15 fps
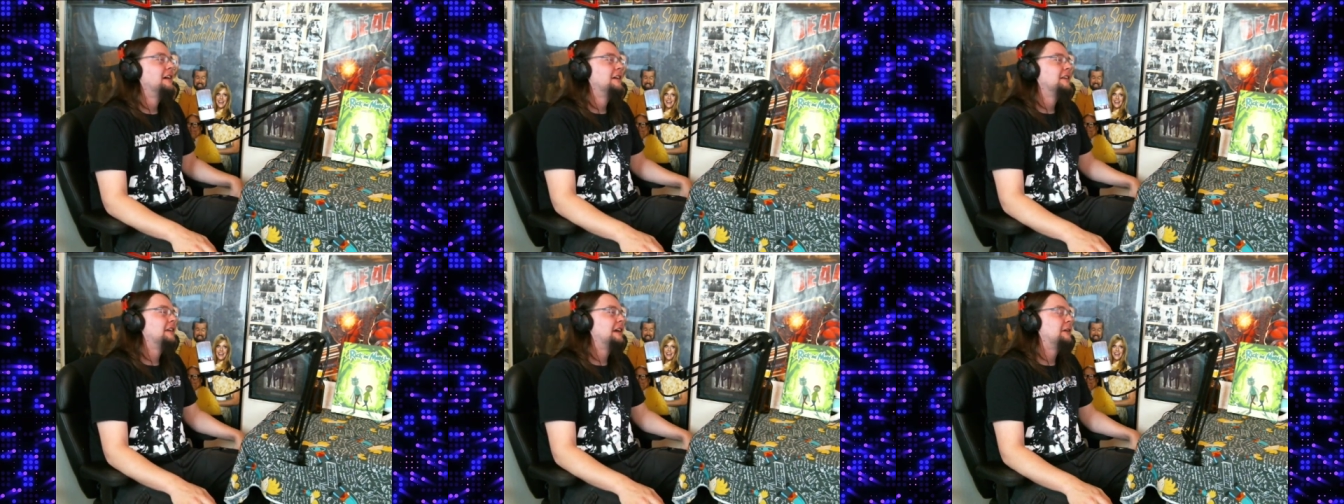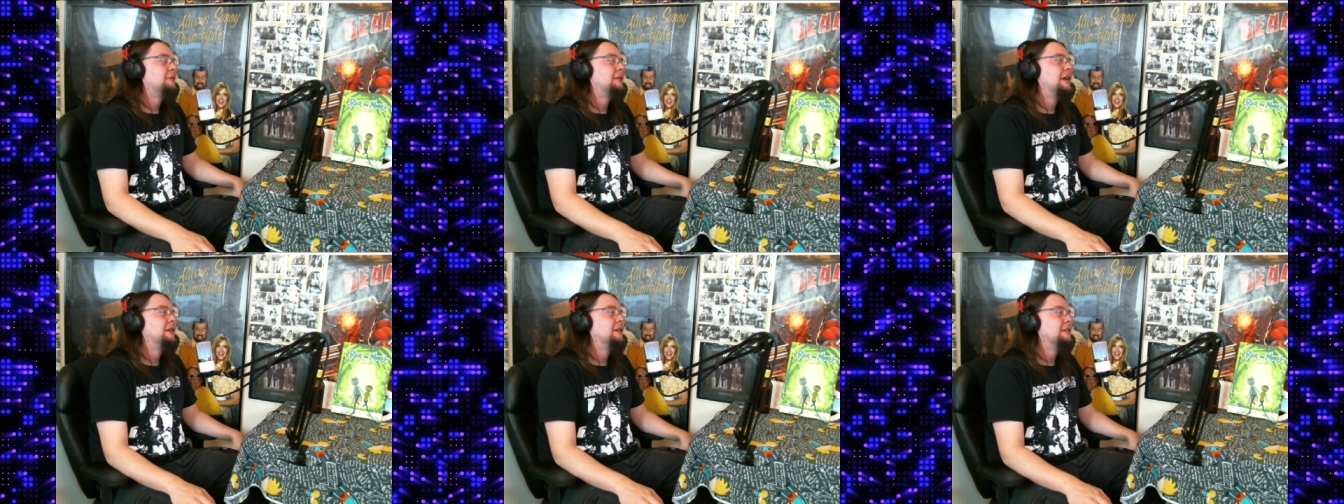like
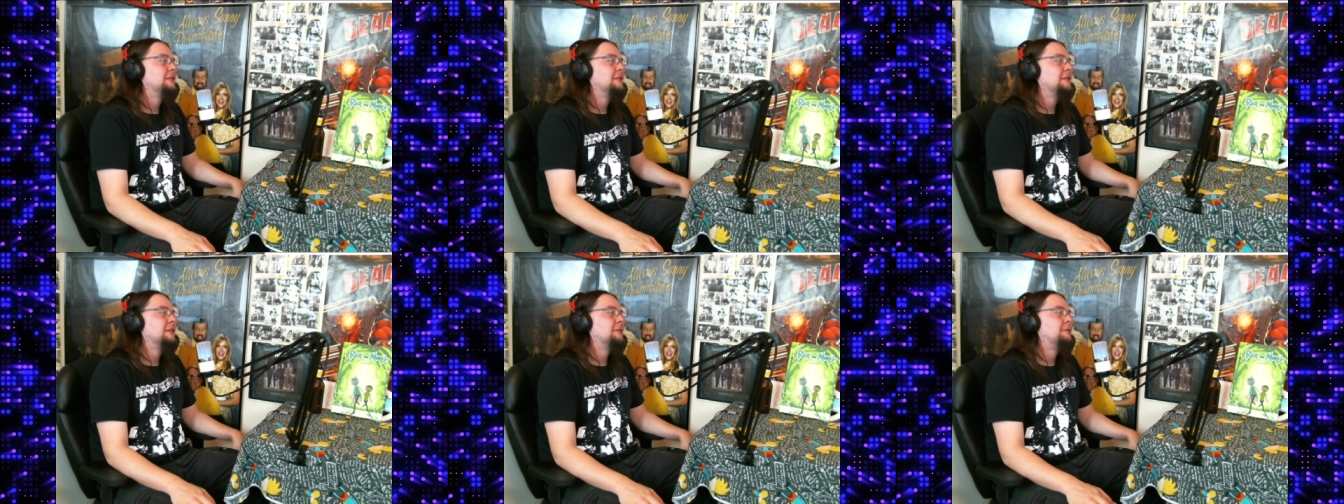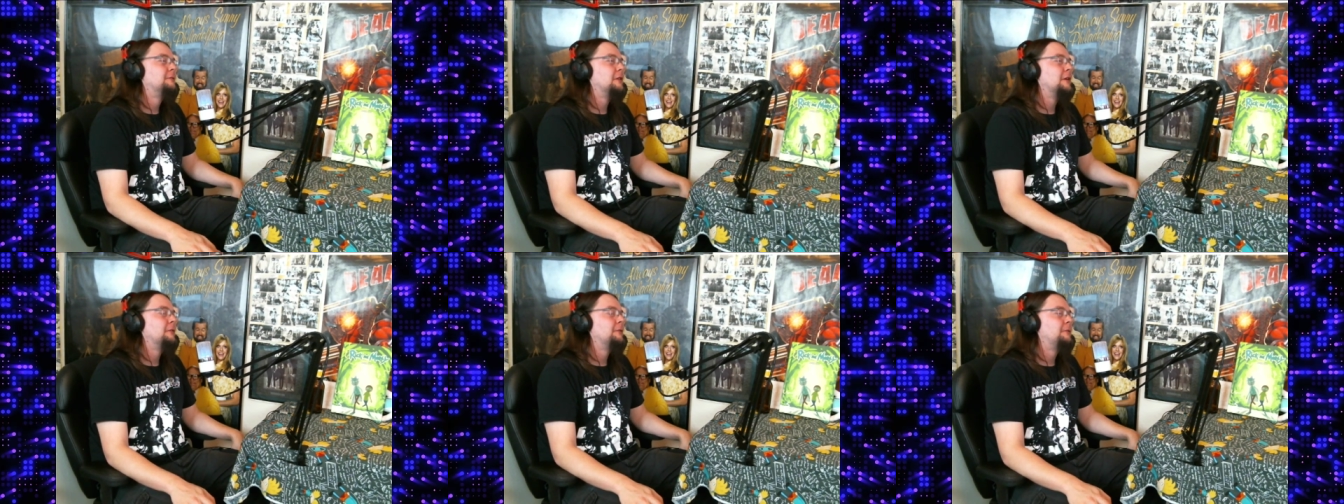when the
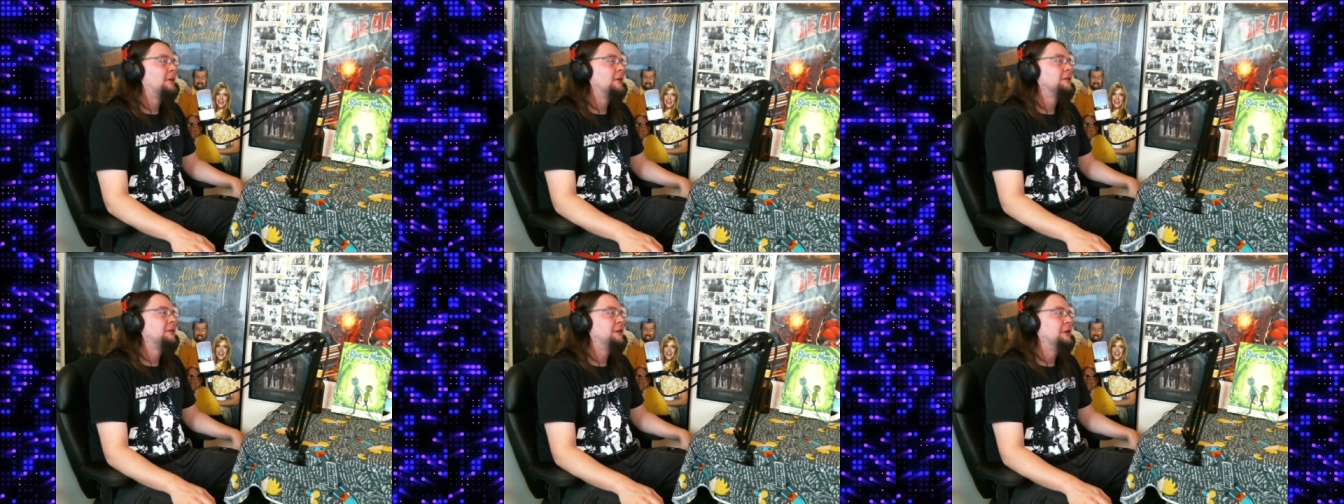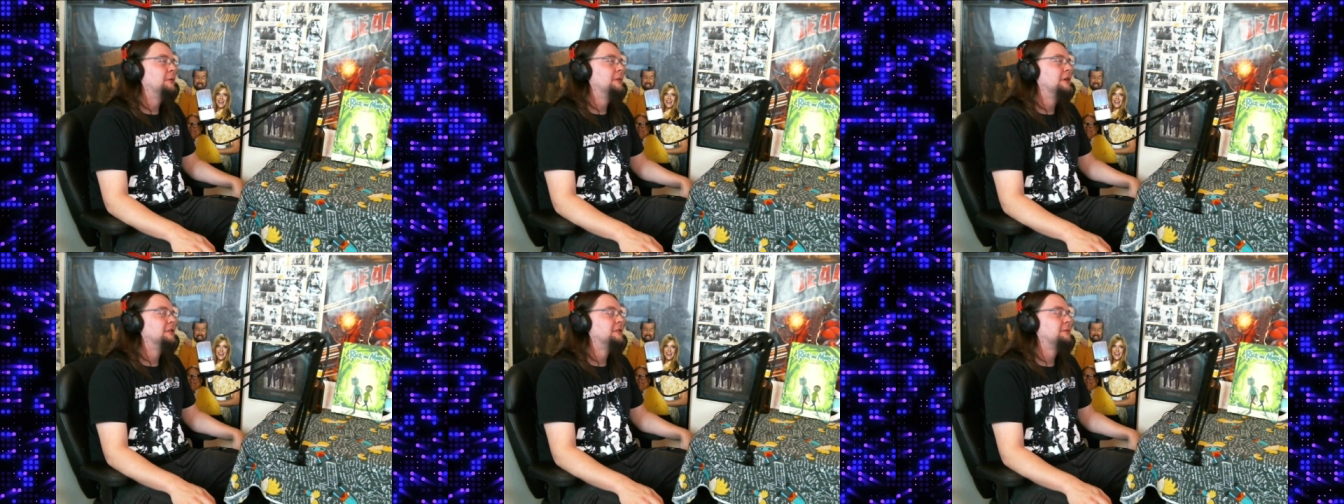first
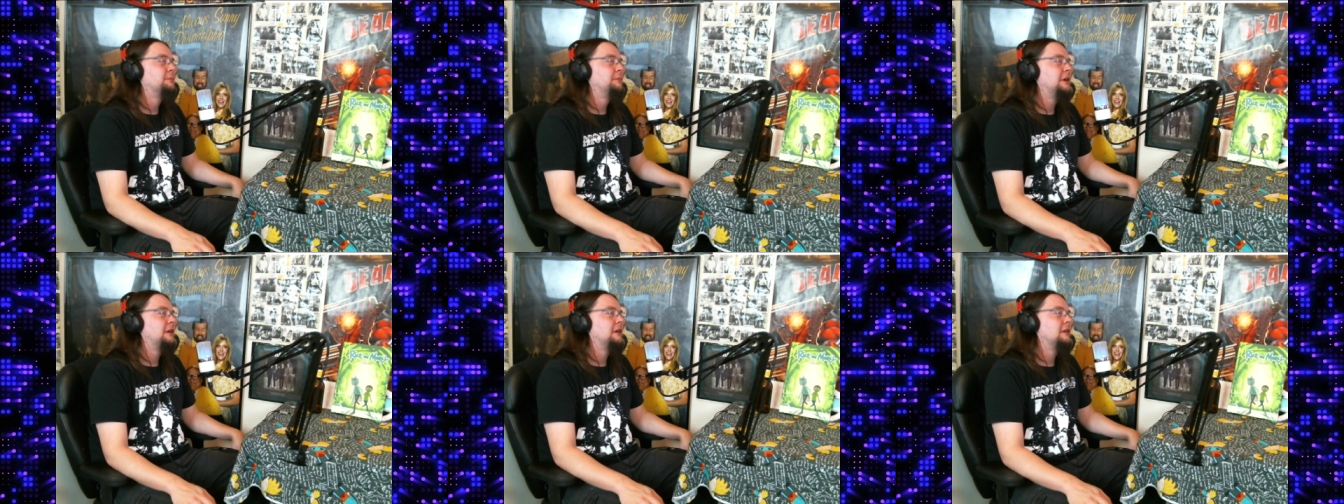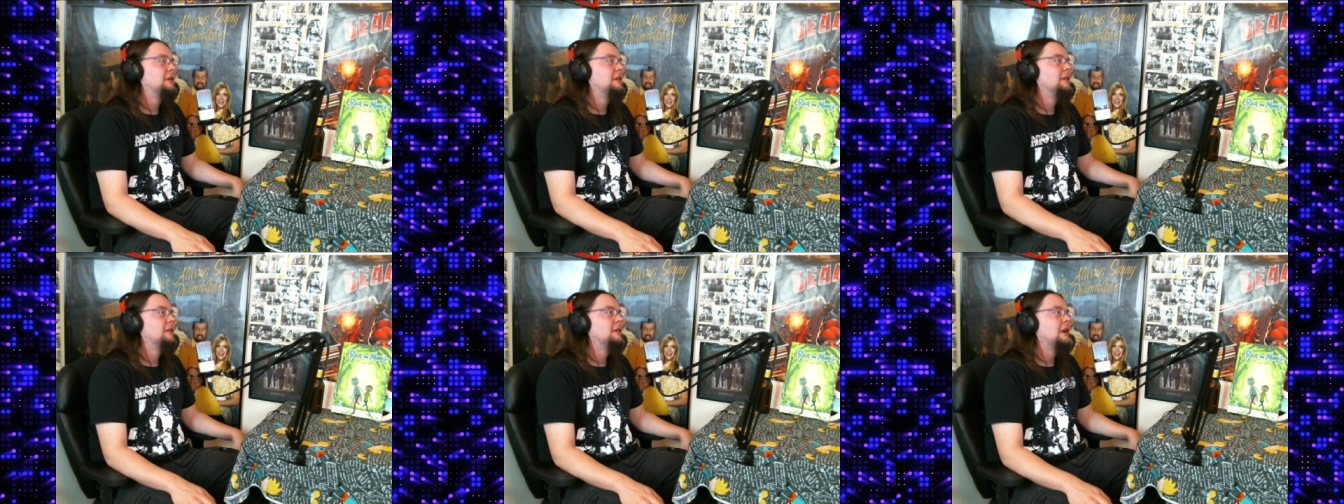humans
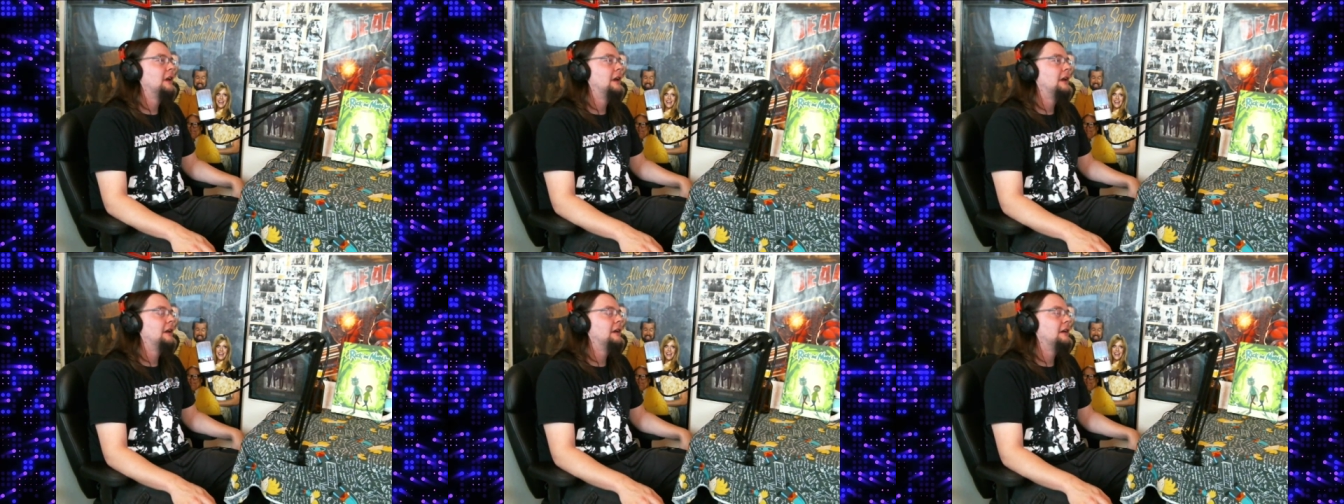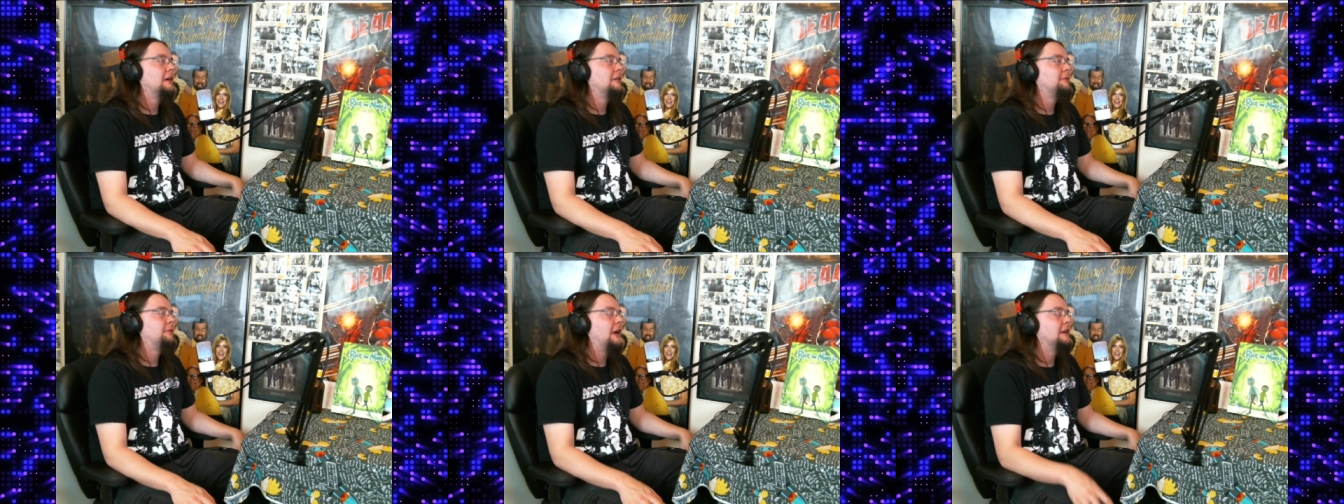
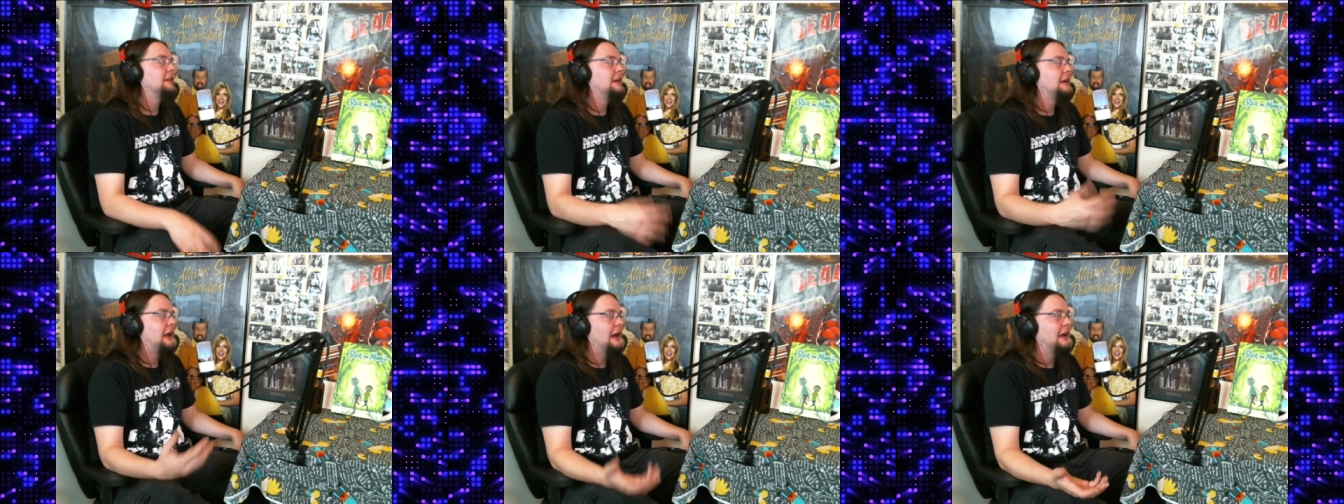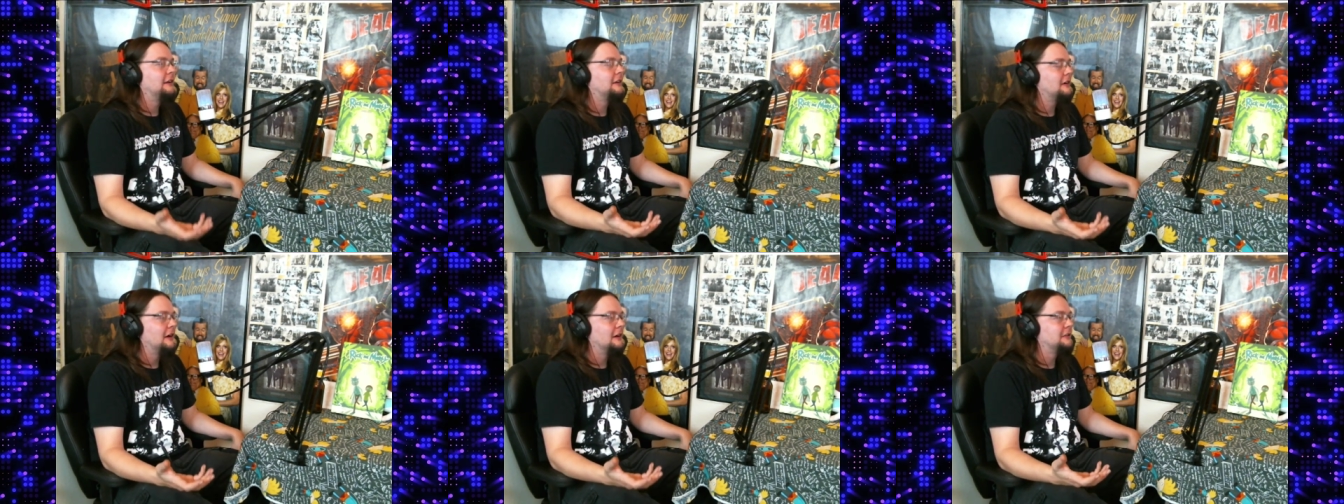finally gained
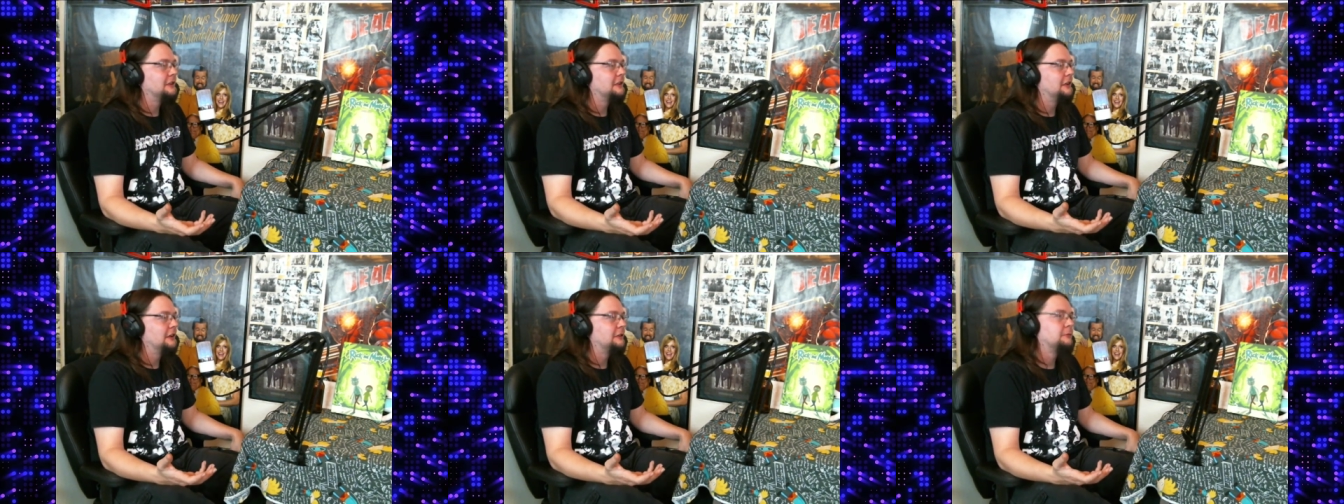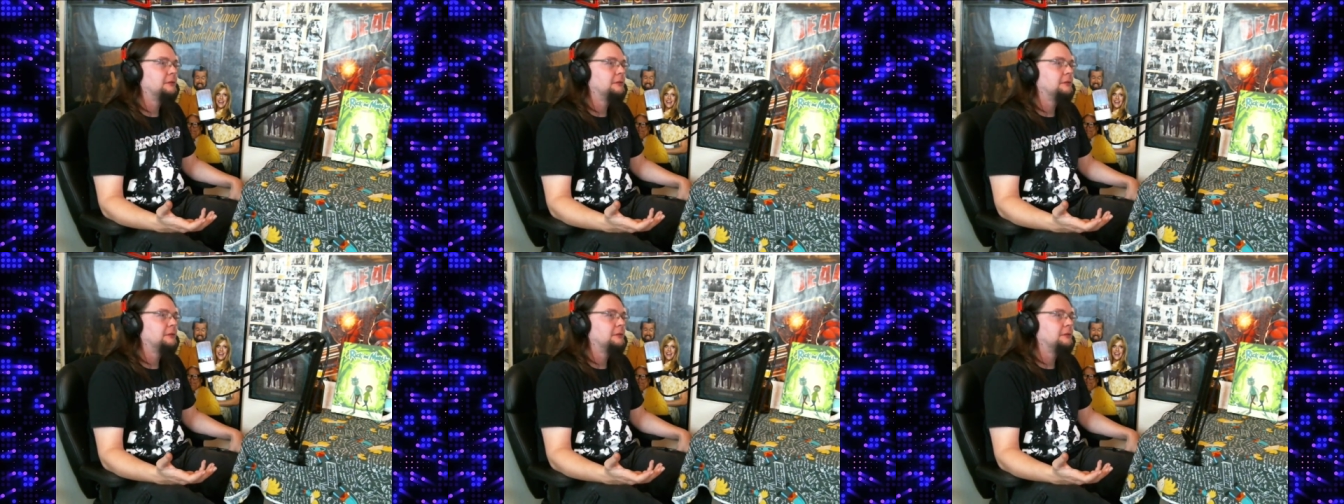consciousness, we